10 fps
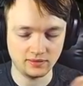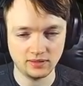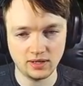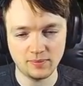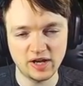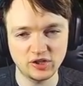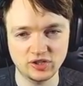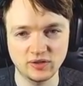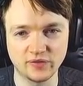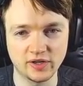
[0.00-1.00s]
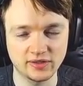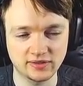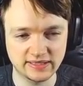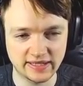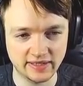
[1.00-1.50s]
I managed to avert
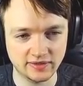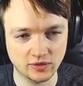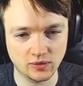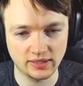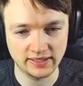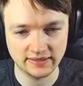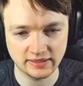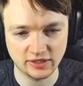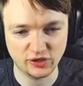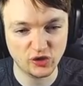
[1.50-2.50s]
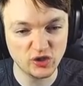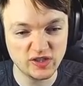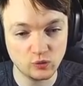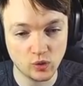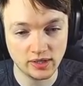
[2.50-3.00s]
disaster quite nicely there.
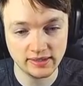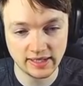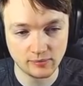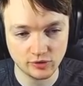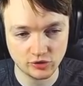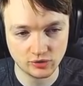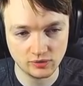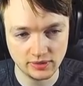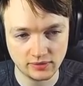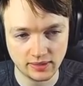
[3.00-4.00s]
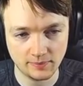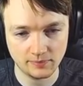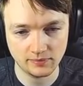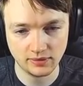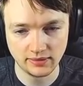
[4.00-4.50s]
31 damage. Holy crap.
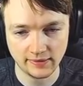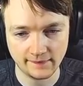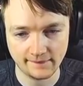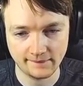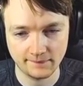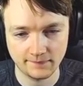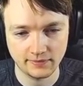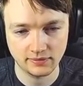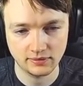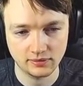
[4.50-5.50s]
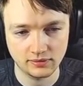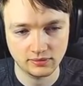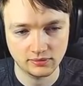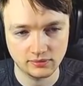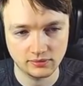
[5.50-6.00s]
Alright.
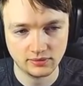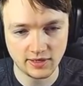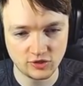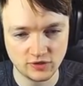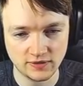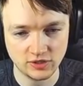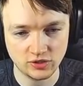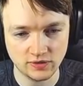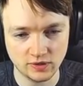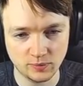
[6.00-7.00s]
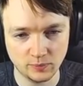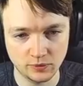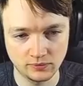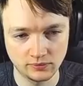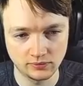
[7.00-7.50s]
Action stations here, people.